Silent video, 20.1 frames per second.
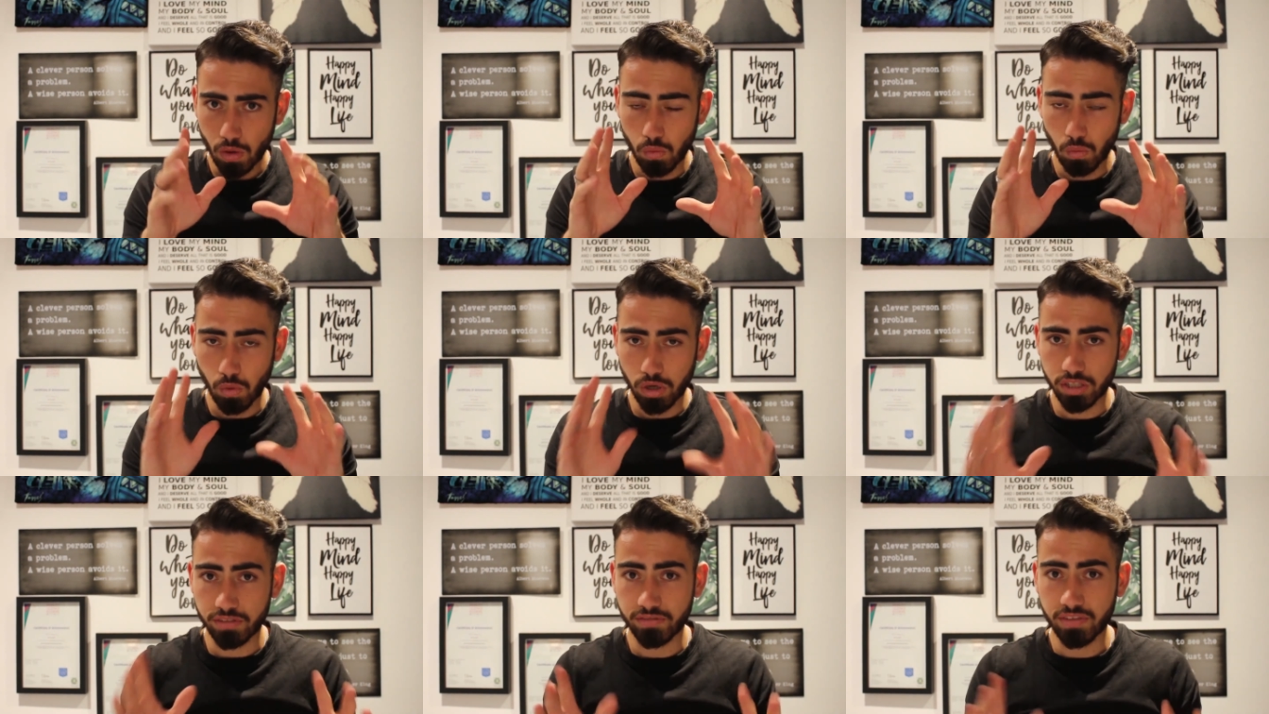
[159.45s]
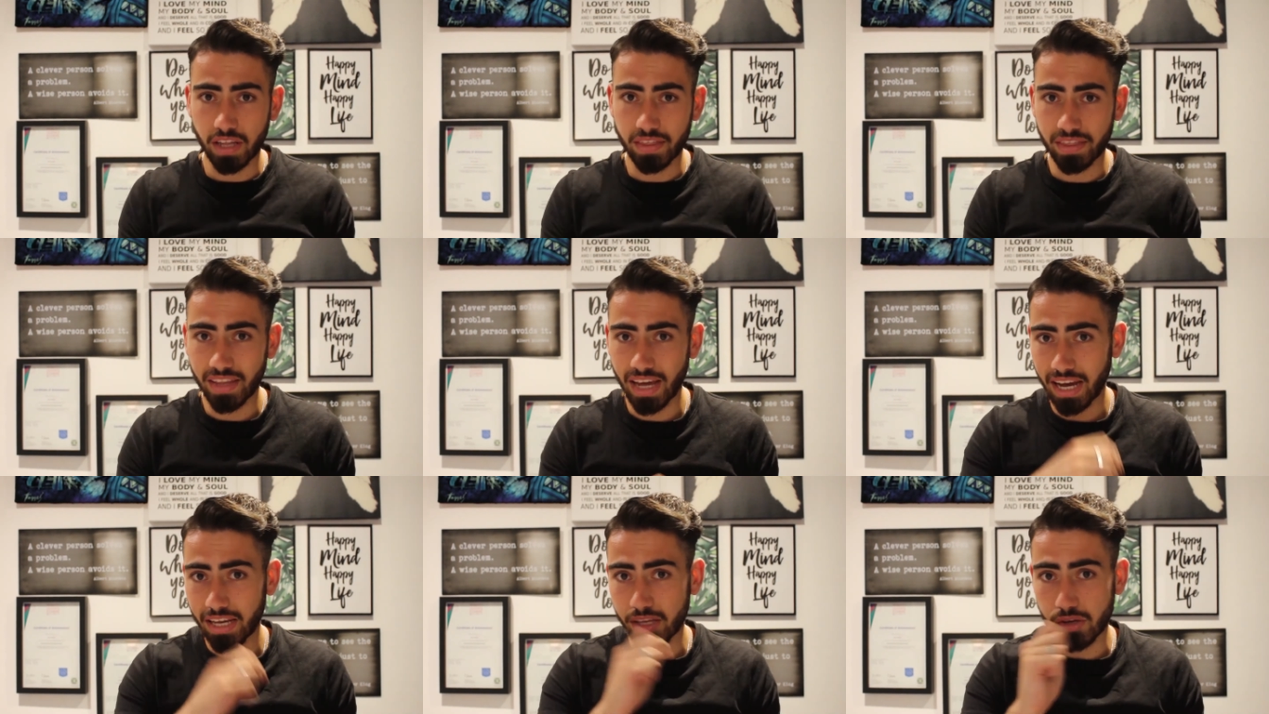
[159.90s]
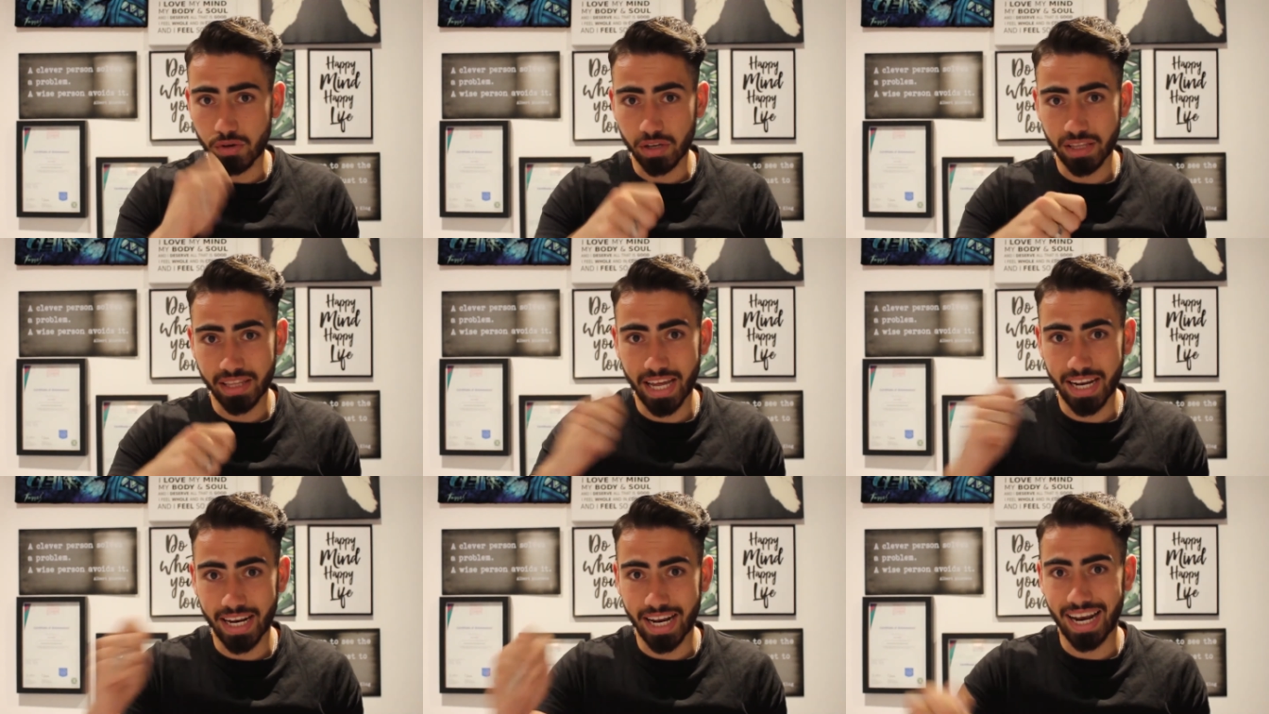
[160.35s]
Once you've done that, you
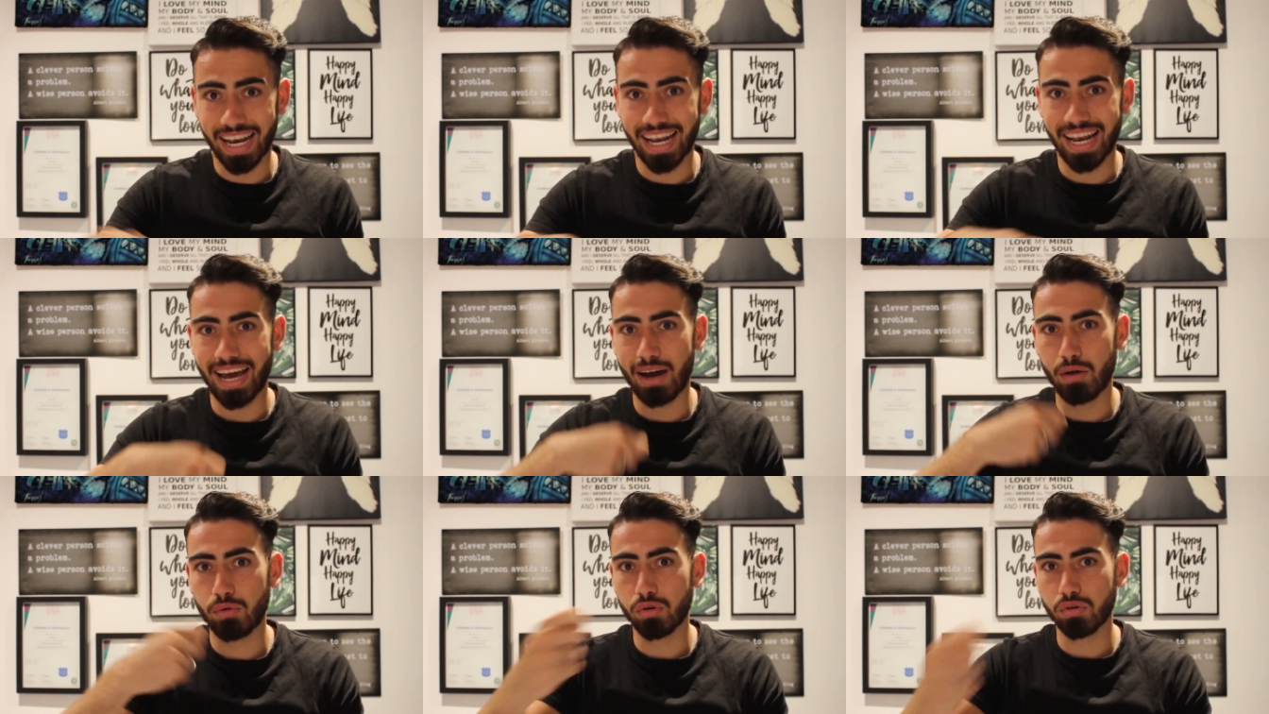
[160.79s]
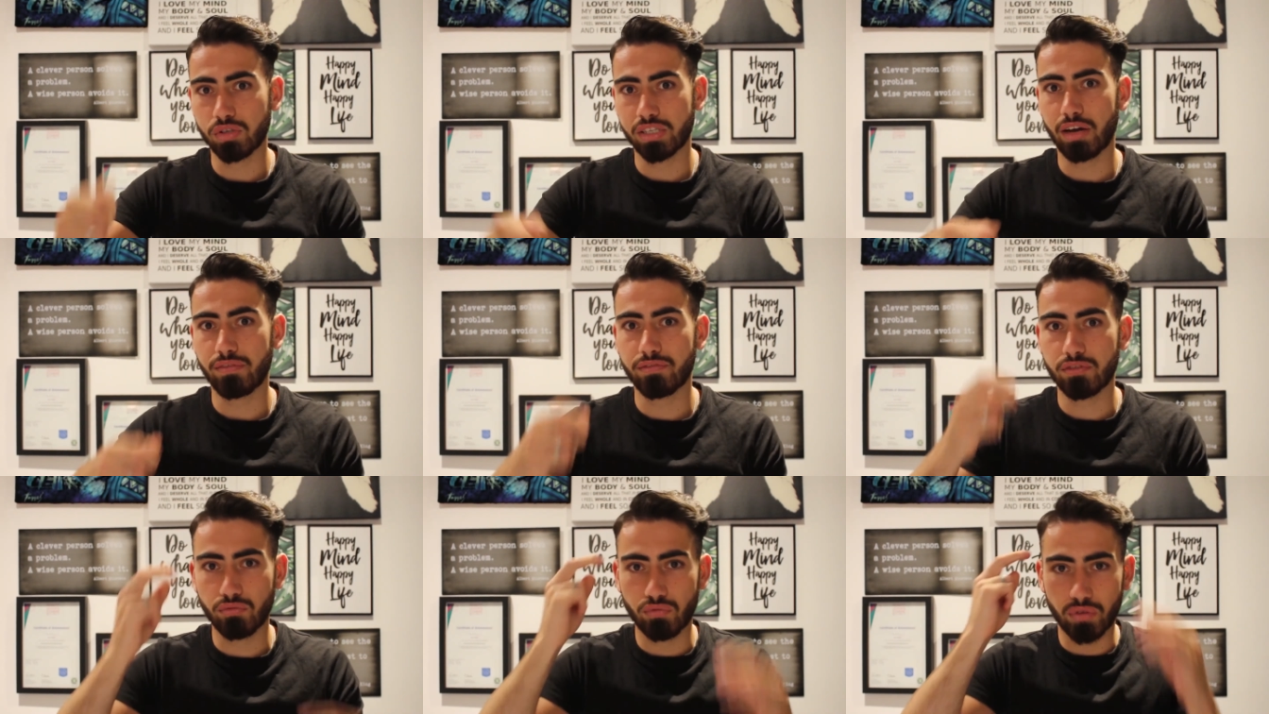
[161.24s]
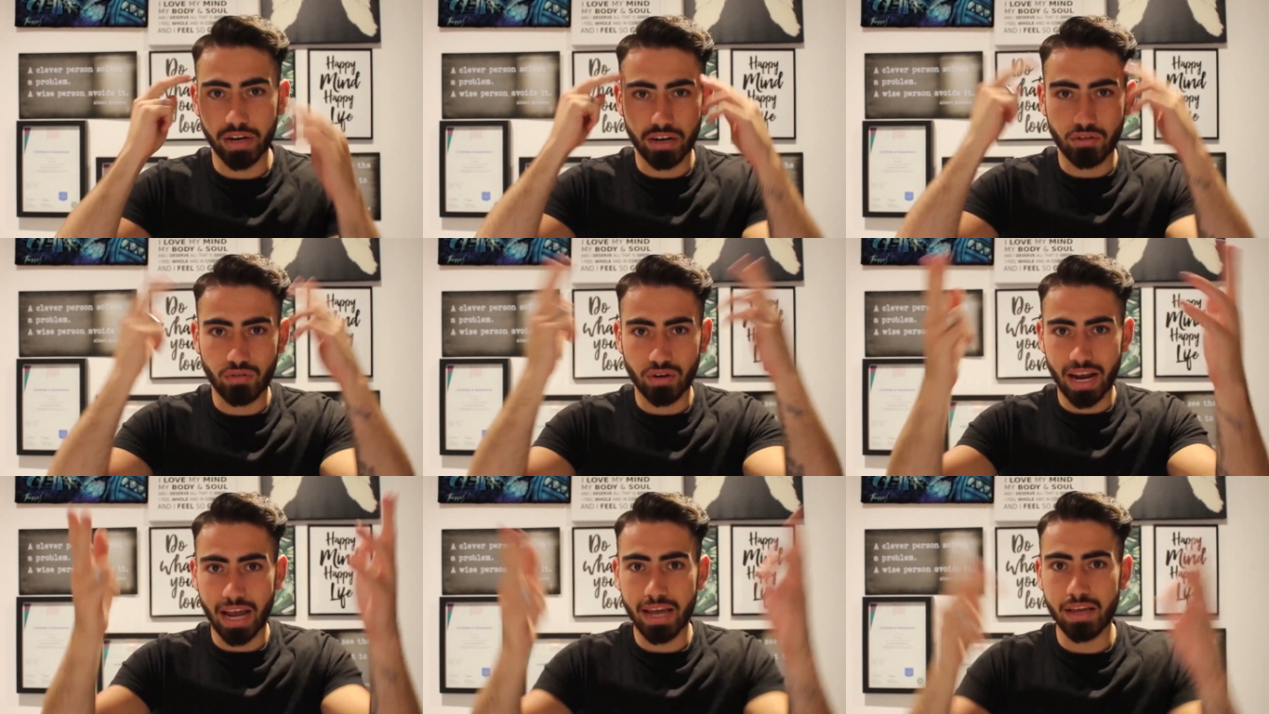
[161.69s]
can then allow yourself to
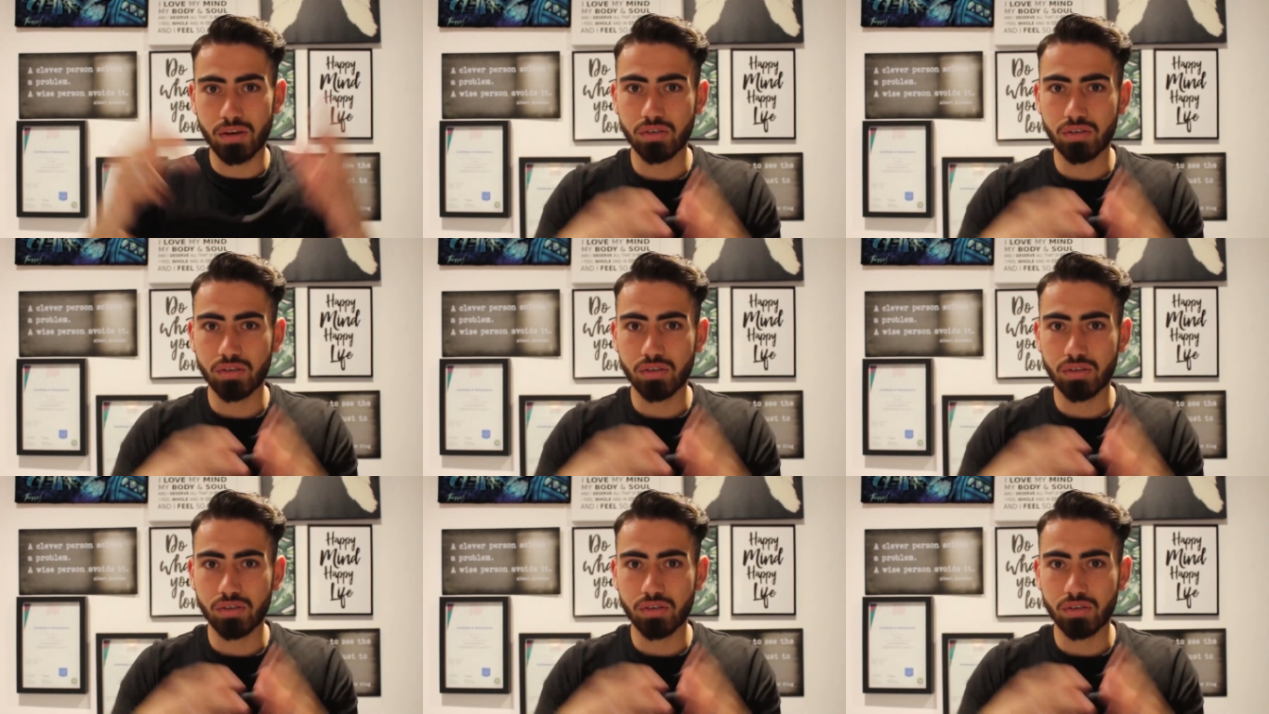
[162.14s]
recreate